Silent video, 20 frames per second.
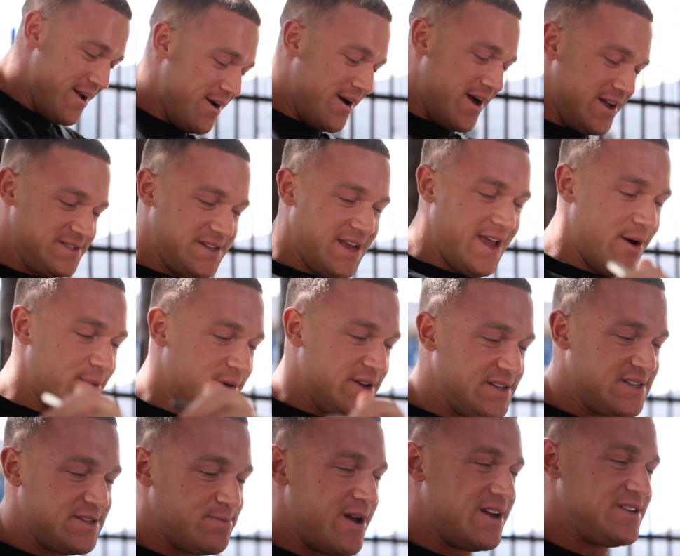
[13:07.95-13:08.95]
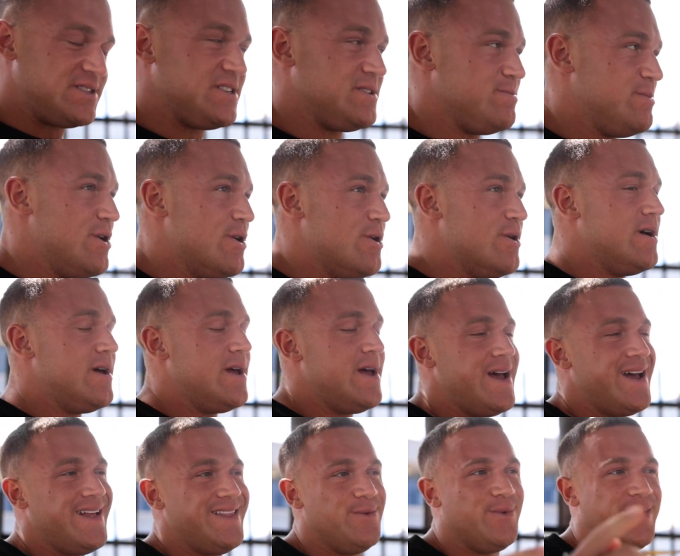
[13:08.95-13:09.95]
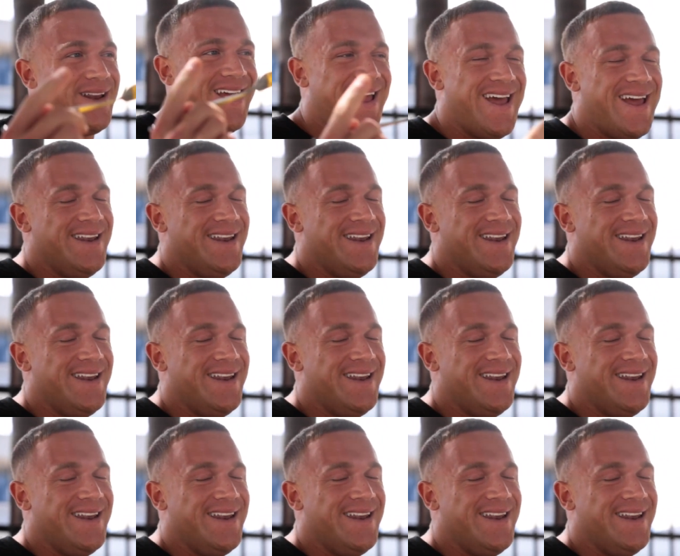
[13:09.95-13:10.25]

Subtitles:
Right, so yeah, we've smashed this meal, and then we're going to